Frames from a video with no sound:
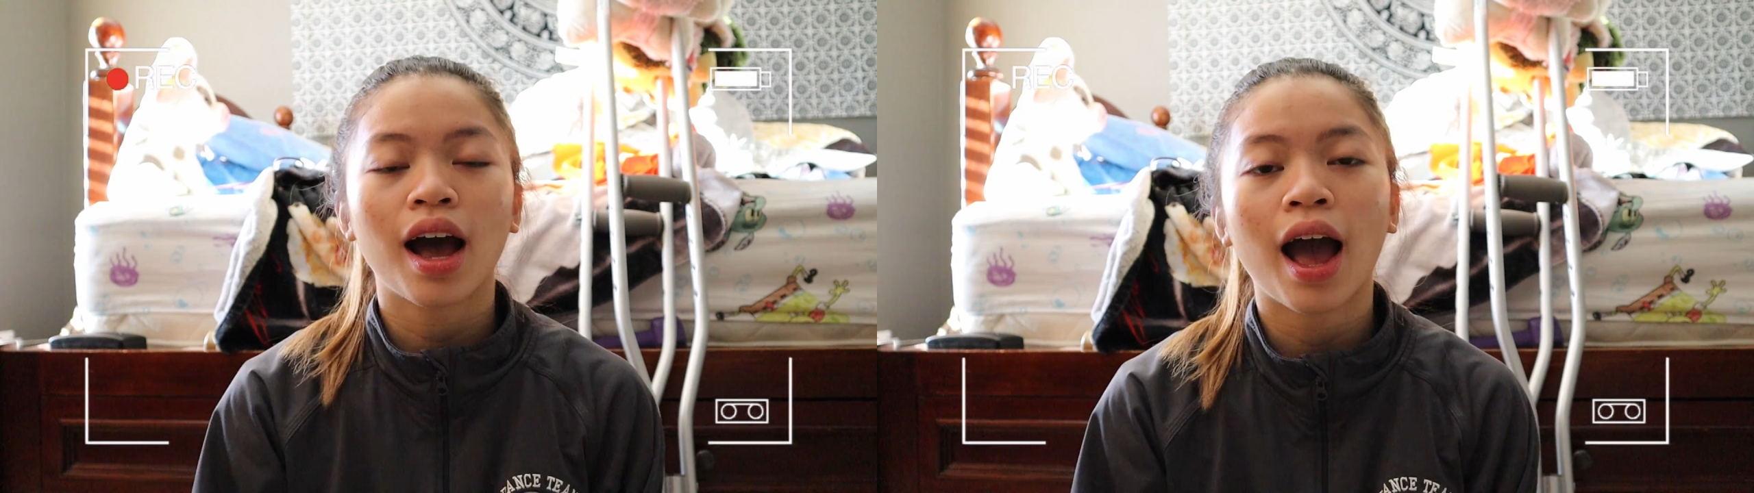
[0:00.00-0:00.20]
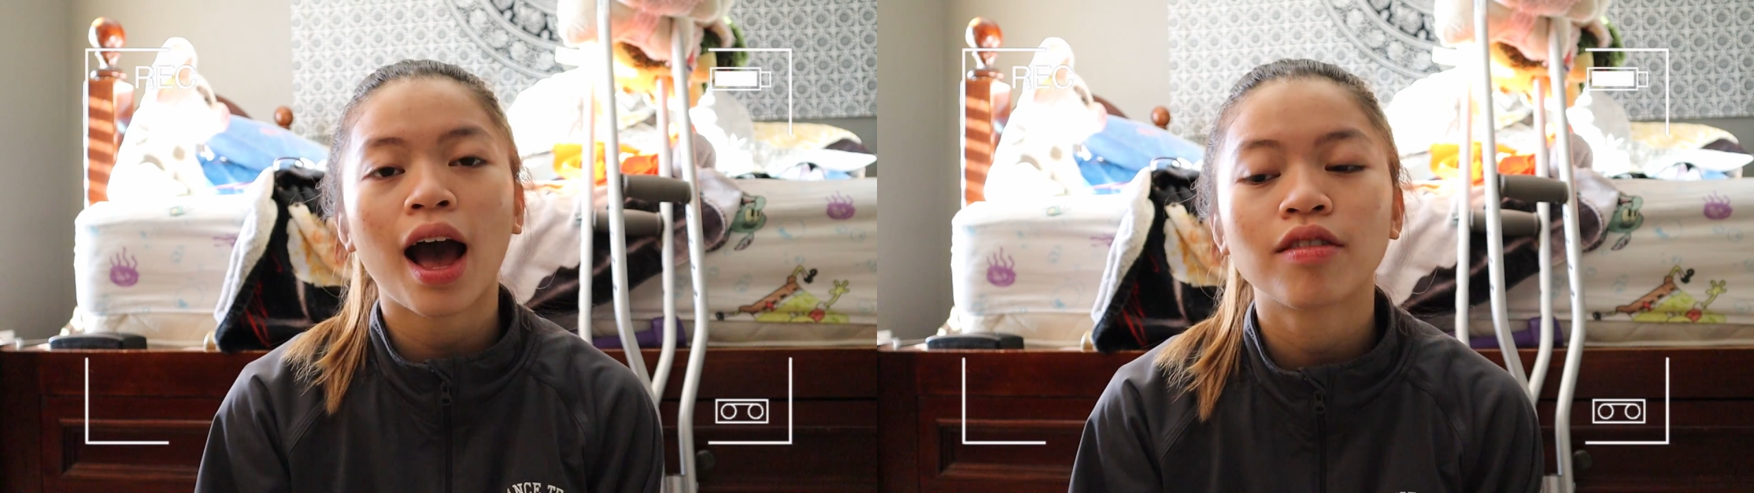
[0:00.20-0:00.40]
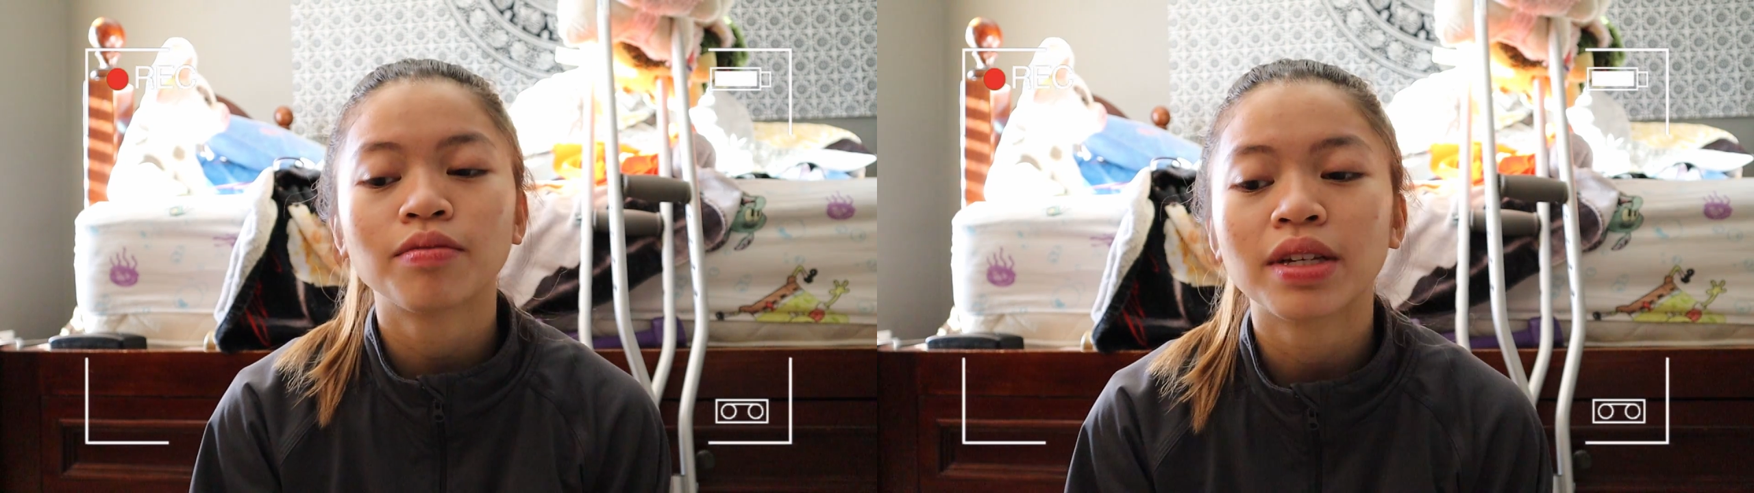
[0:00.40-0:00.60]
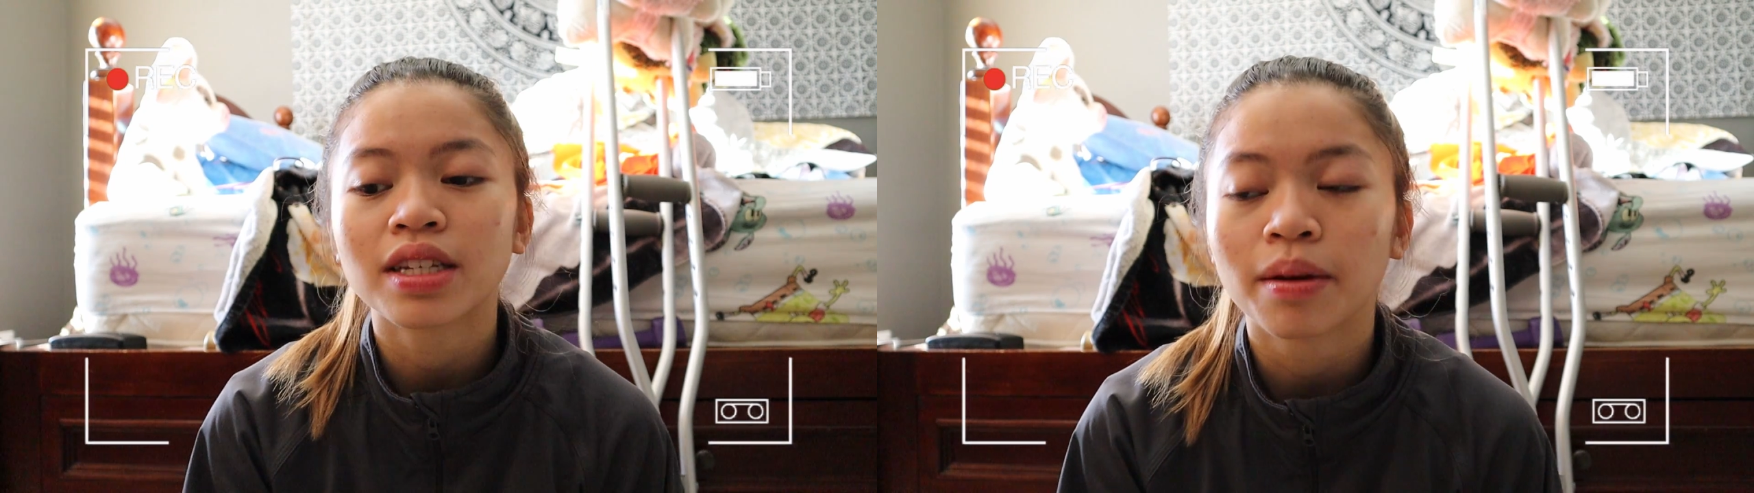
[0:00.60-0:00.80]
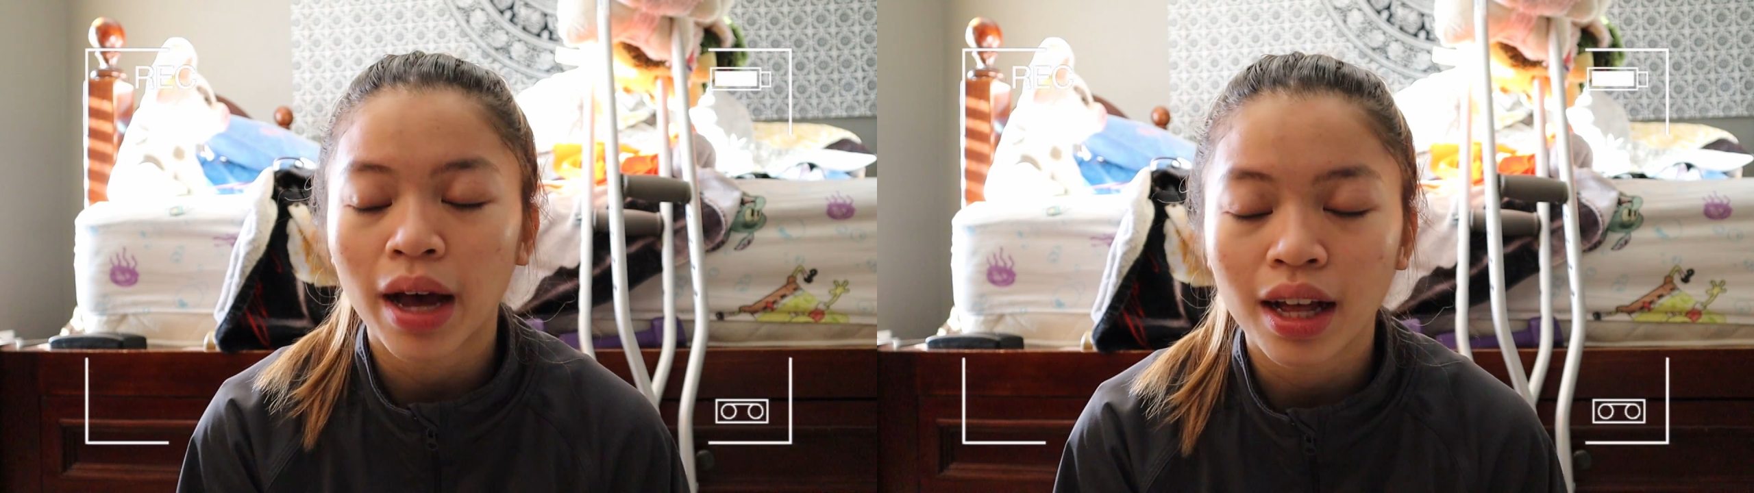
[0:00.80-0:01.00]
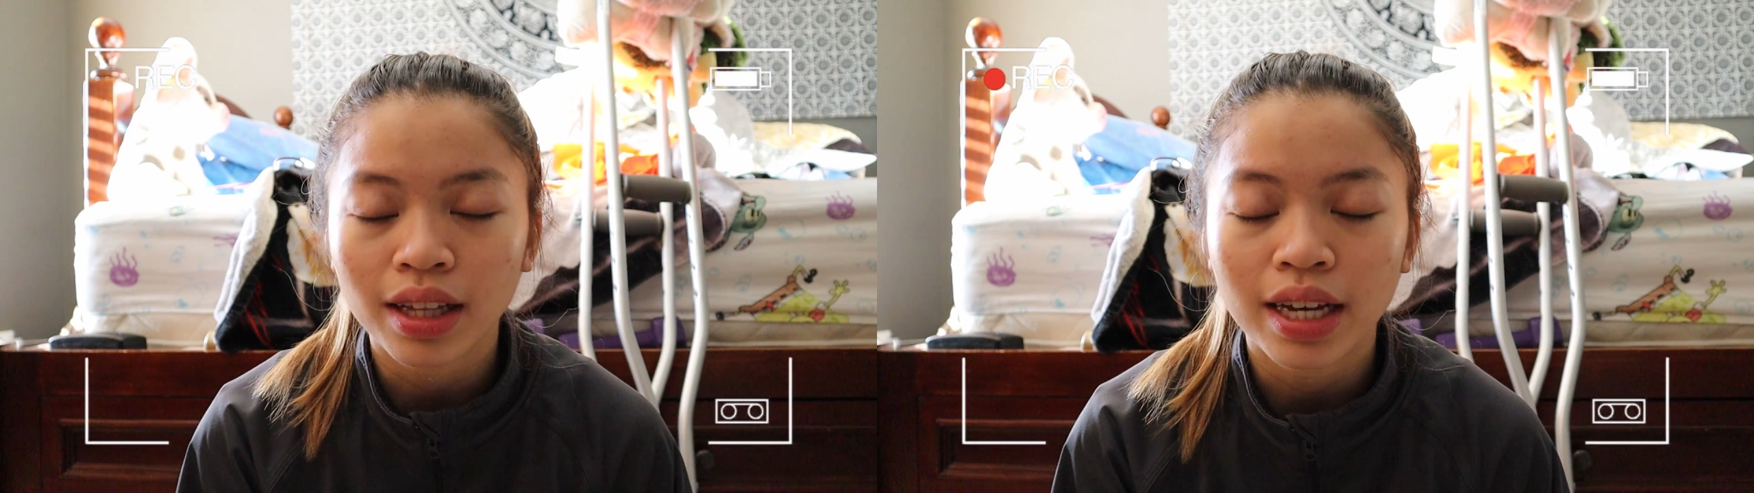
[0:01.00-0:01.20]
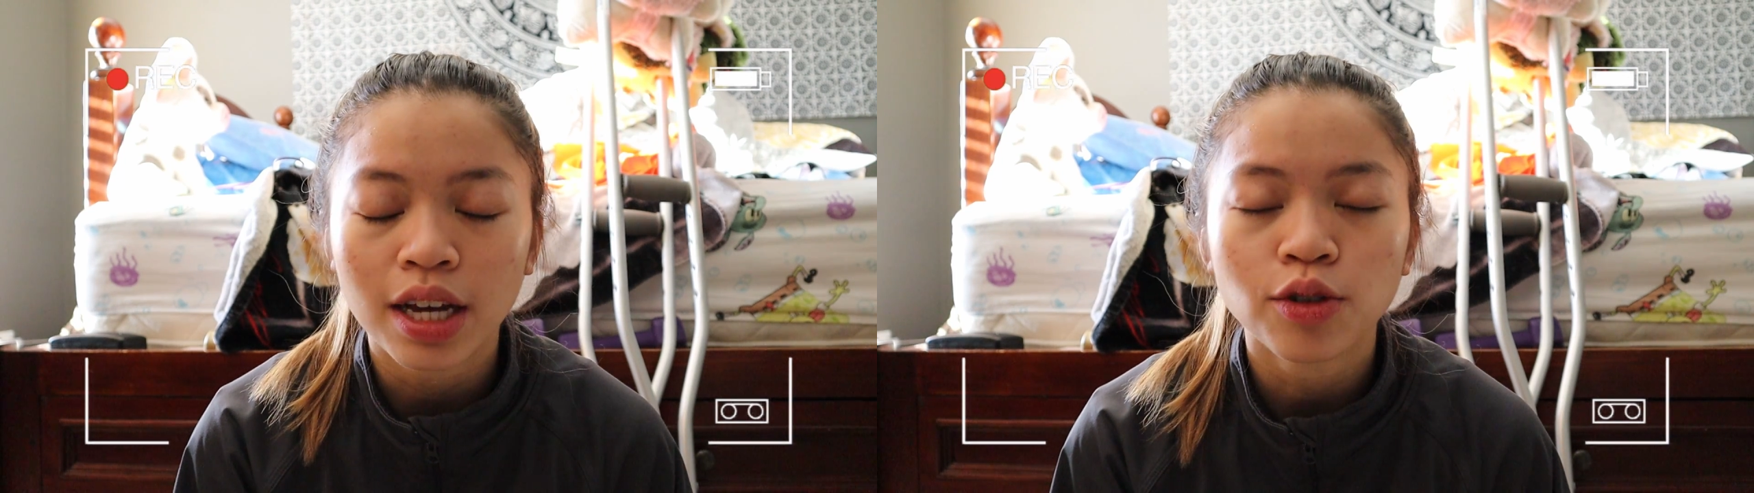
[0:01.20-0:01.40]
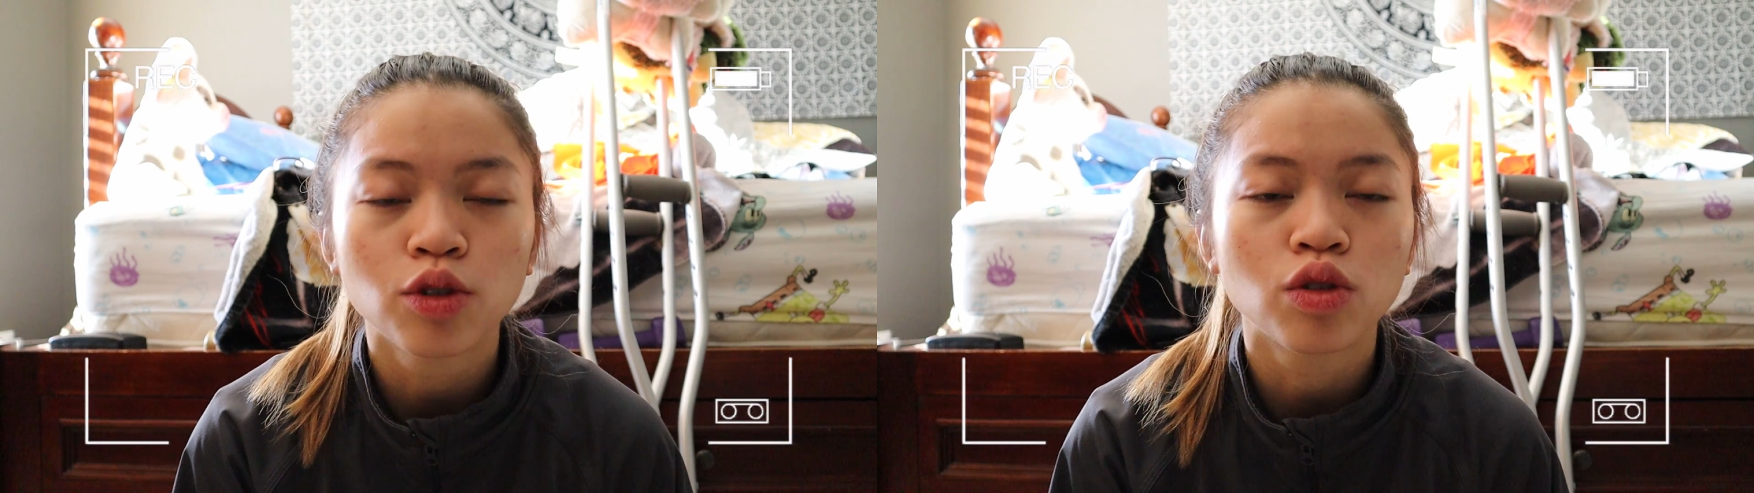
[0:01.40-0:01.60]
I have missed a
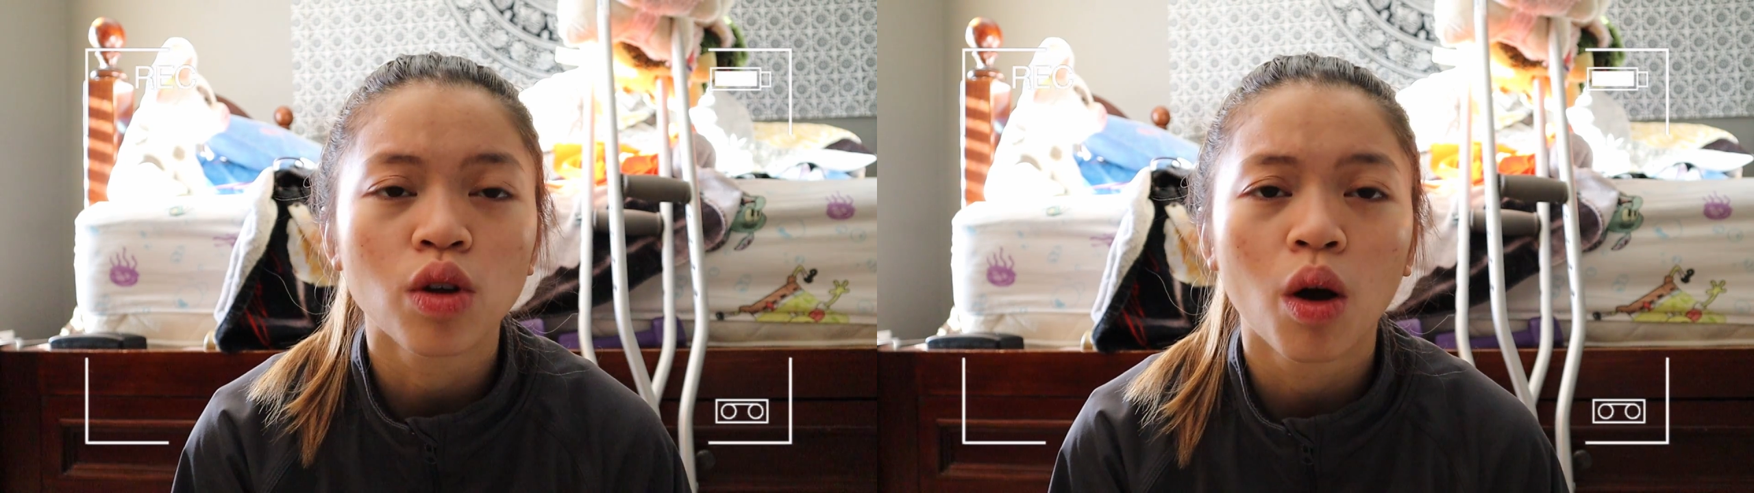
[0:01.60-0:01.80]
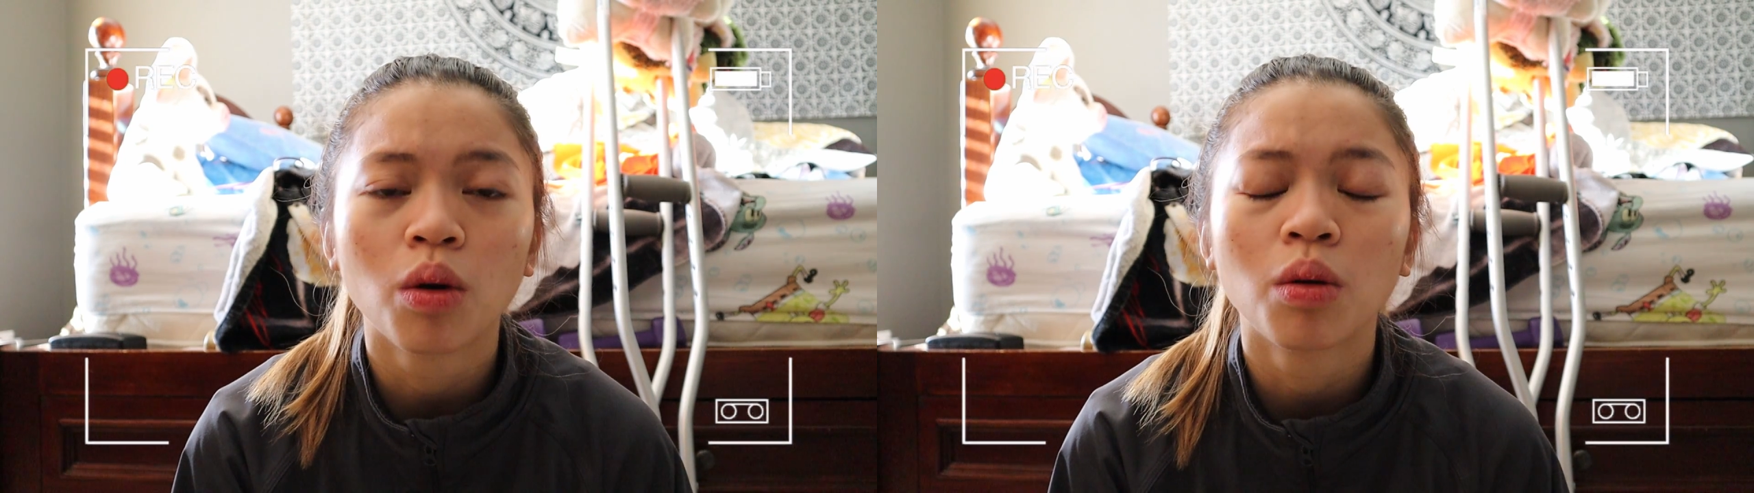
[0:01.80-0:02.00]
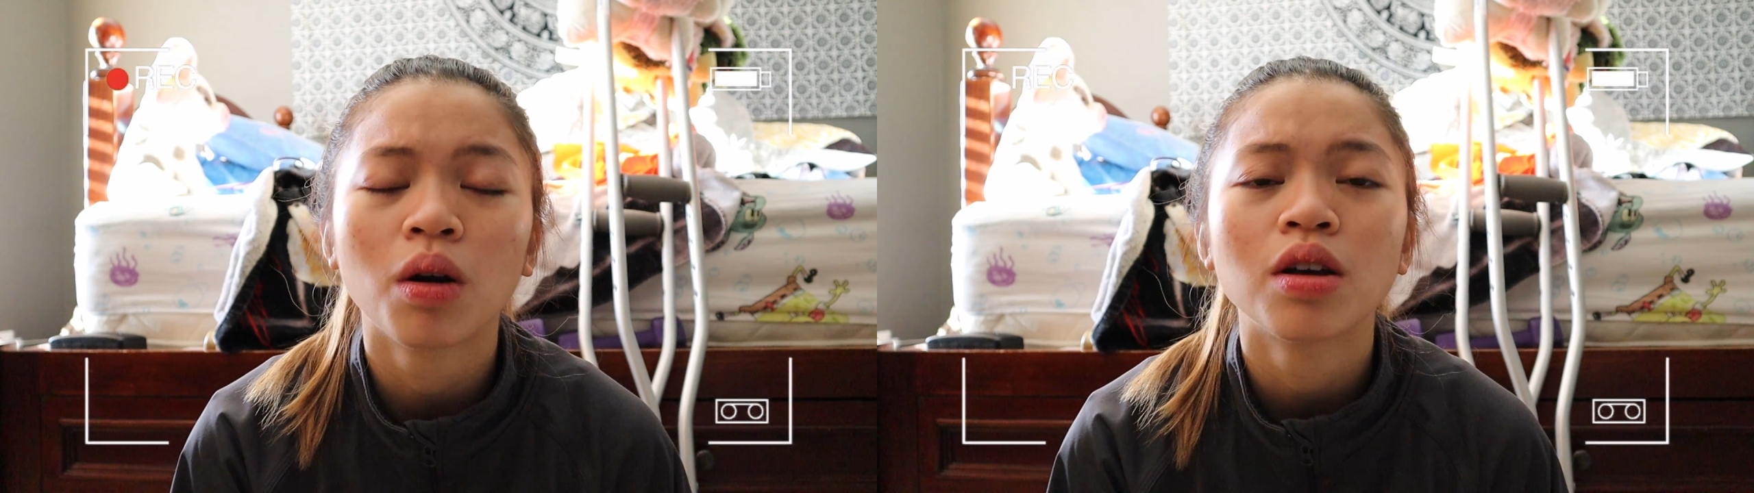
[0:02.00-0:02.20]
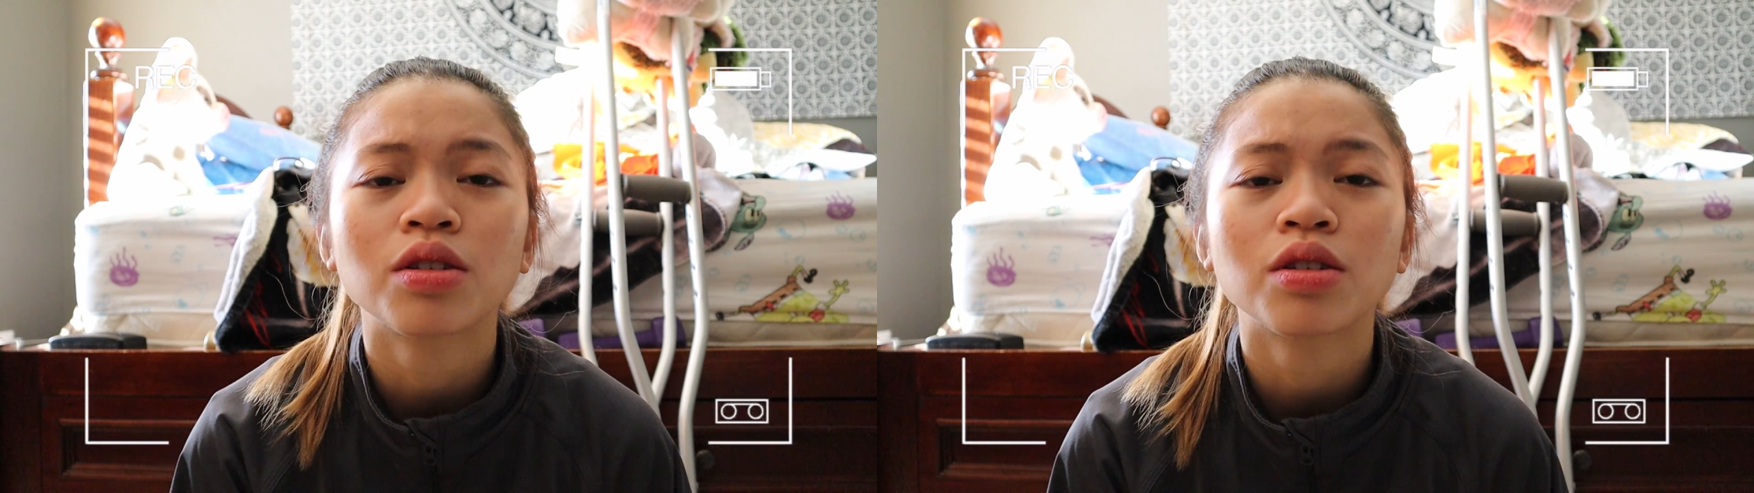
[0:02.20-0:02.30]
ballet so